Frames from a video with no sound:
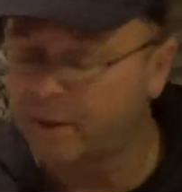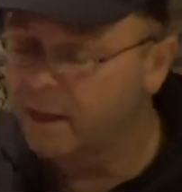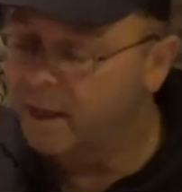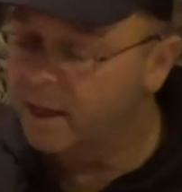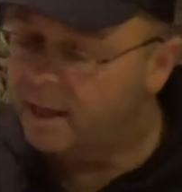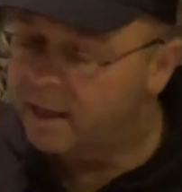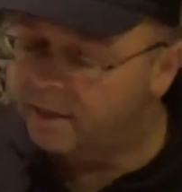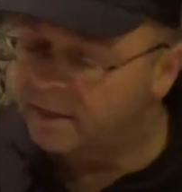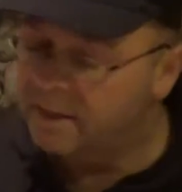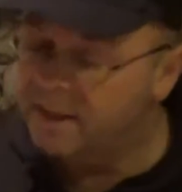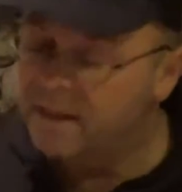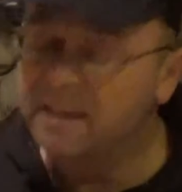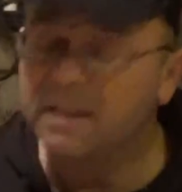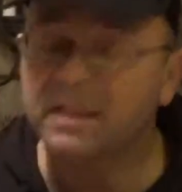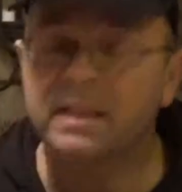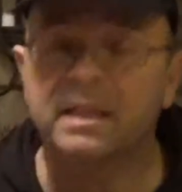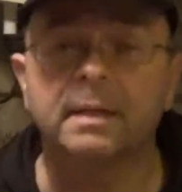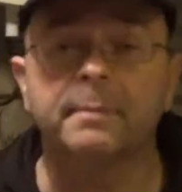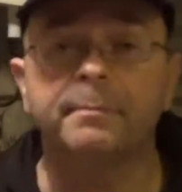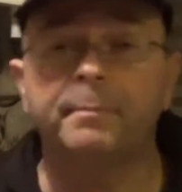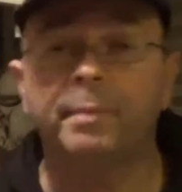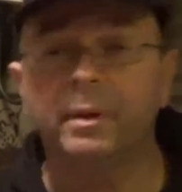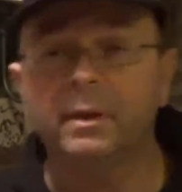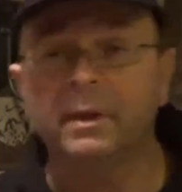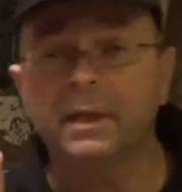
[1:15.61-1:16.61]
This
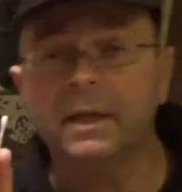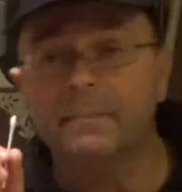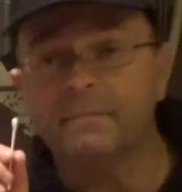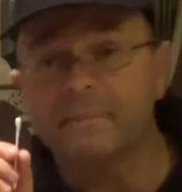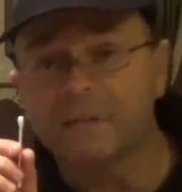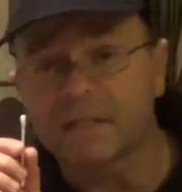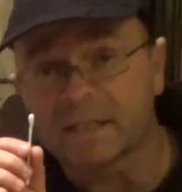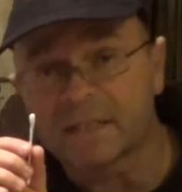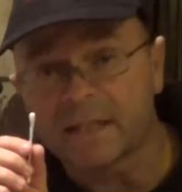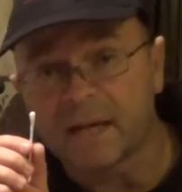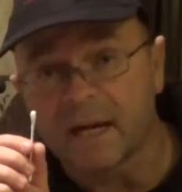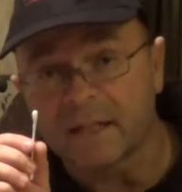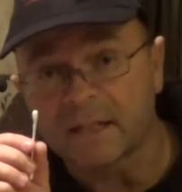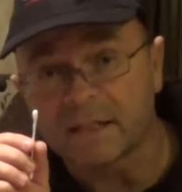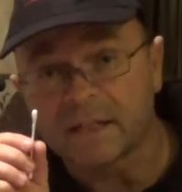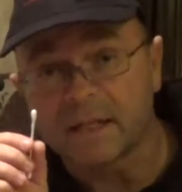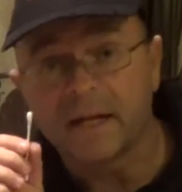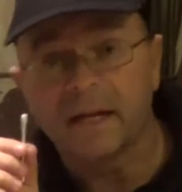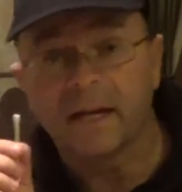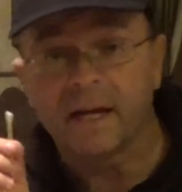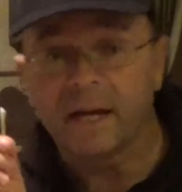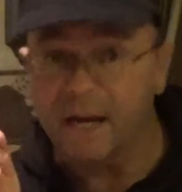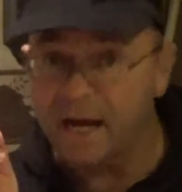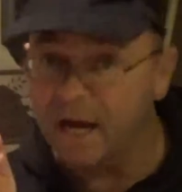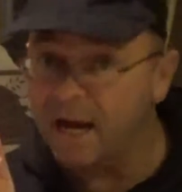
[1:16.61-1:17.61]
simple litmus test,
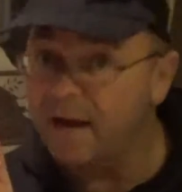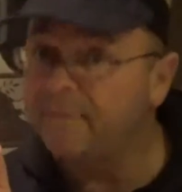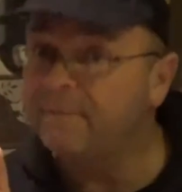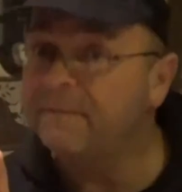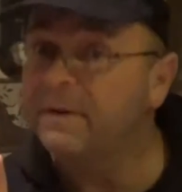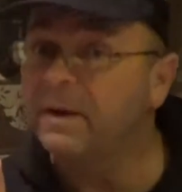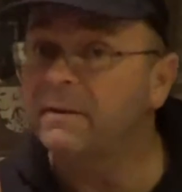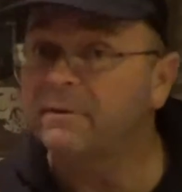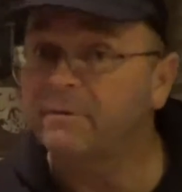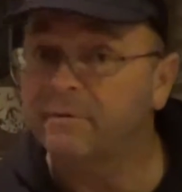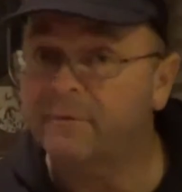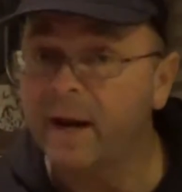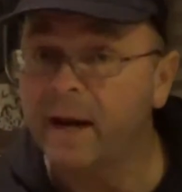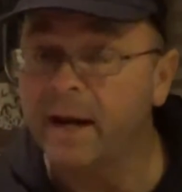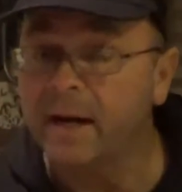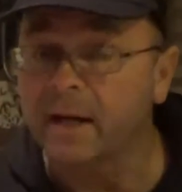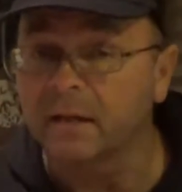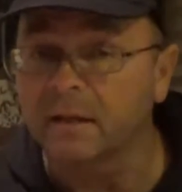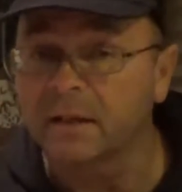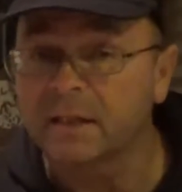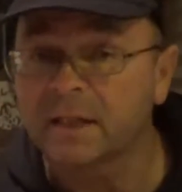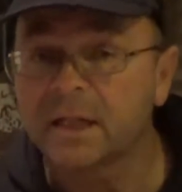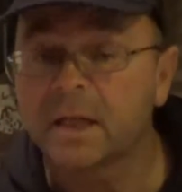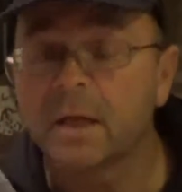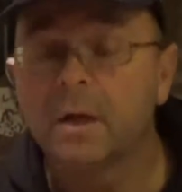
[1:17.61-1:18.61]
if it
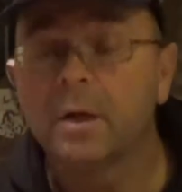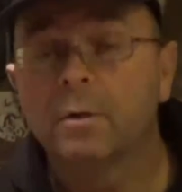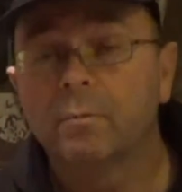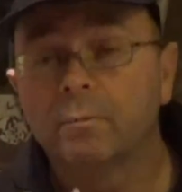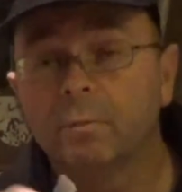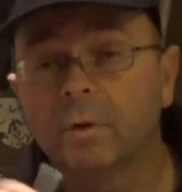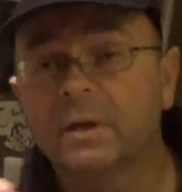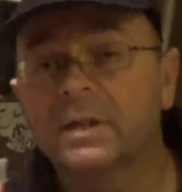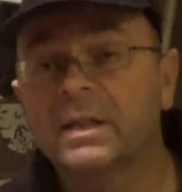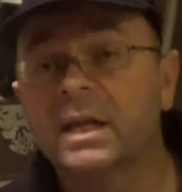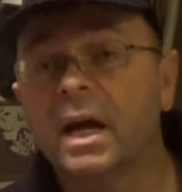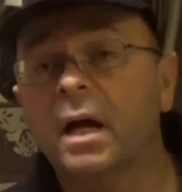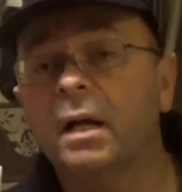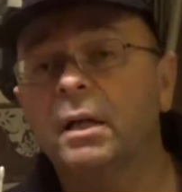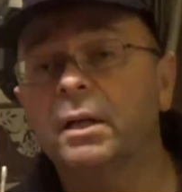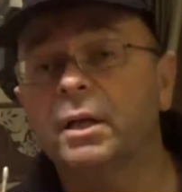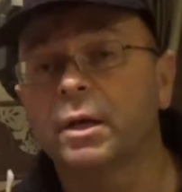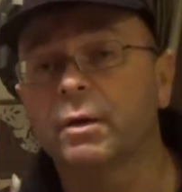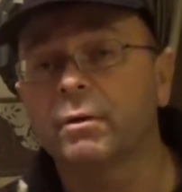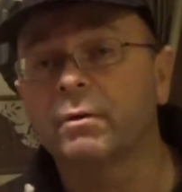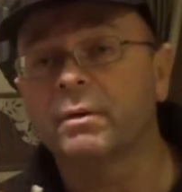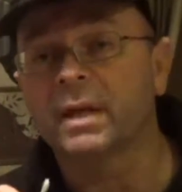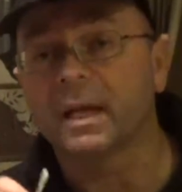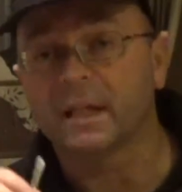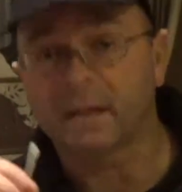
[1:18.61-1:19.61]
fails, will tell you
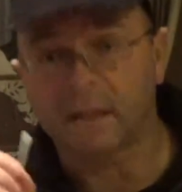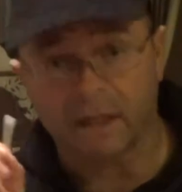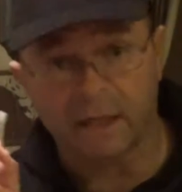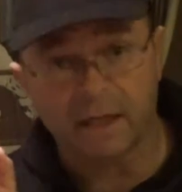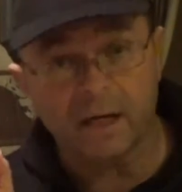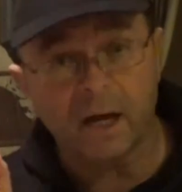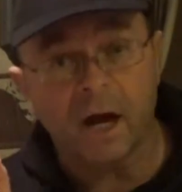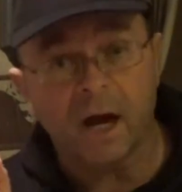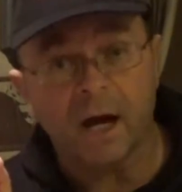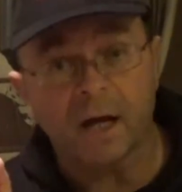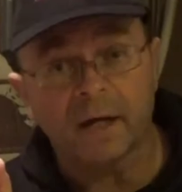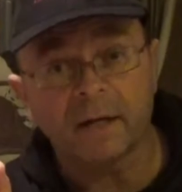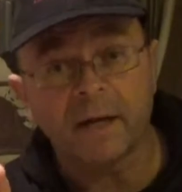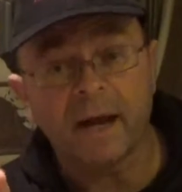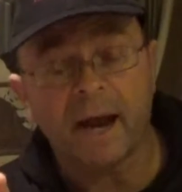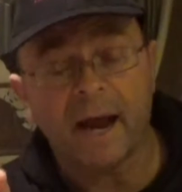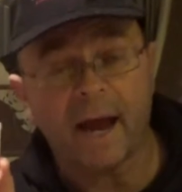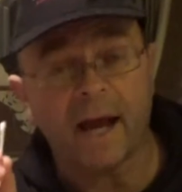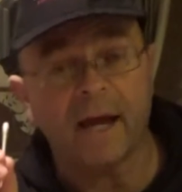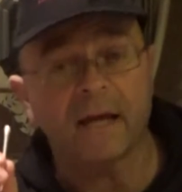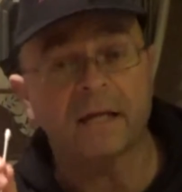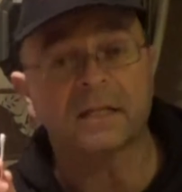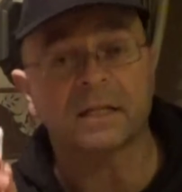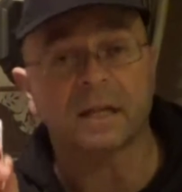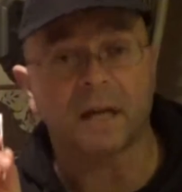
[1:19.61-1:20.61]
that the gun
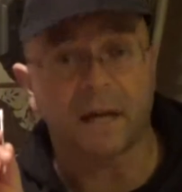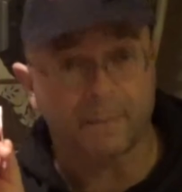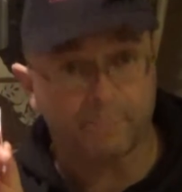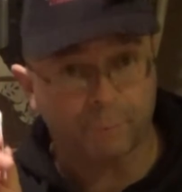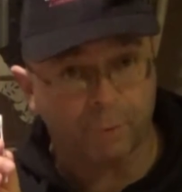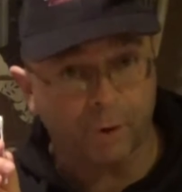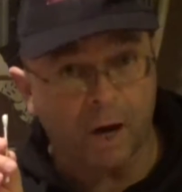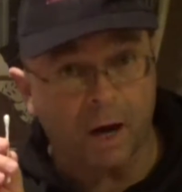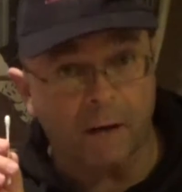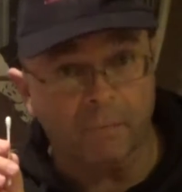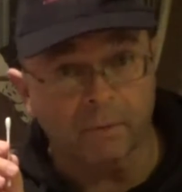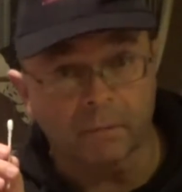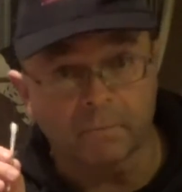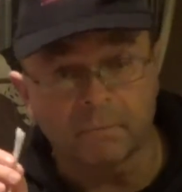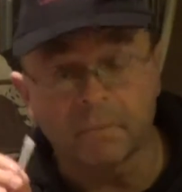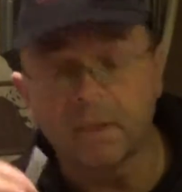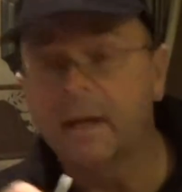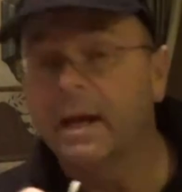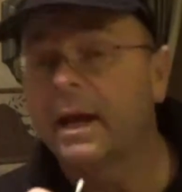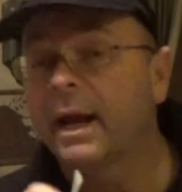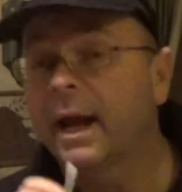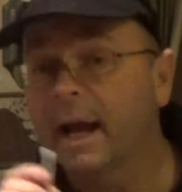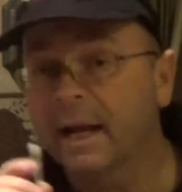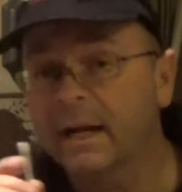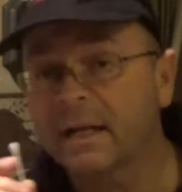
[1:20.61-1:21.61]
has a problem,
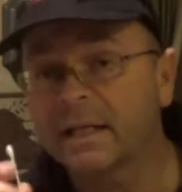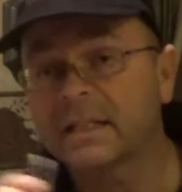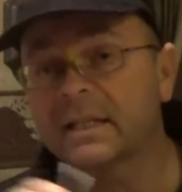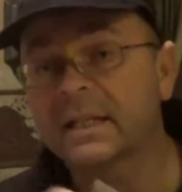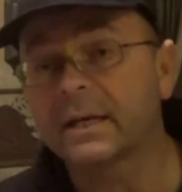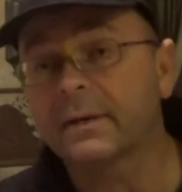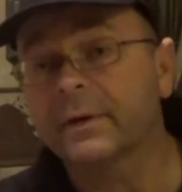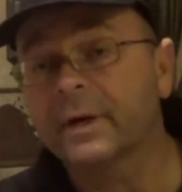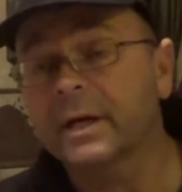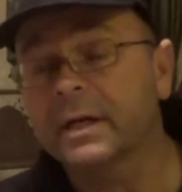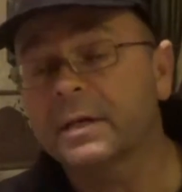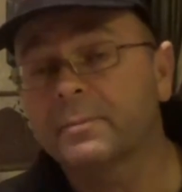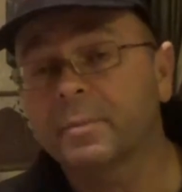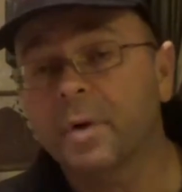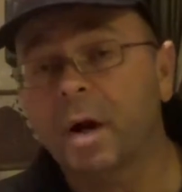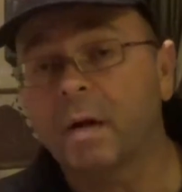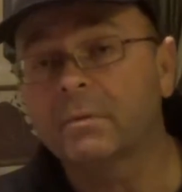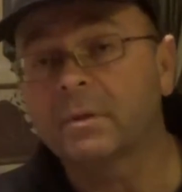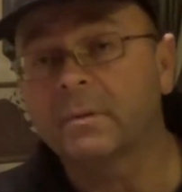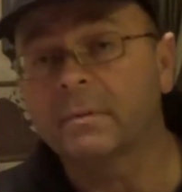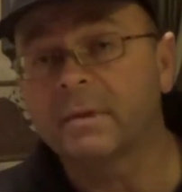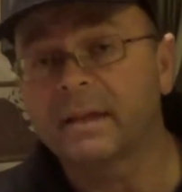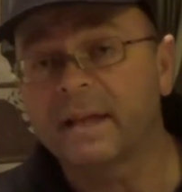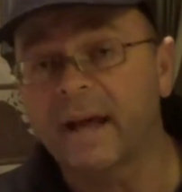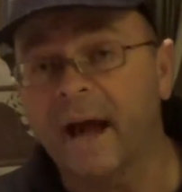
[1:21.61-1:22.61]
and a serious problem
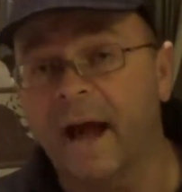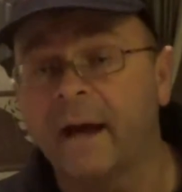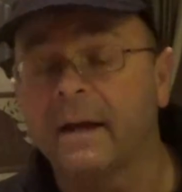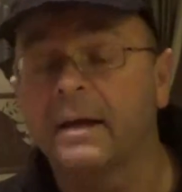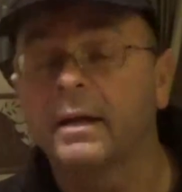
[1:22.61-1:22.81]
at that.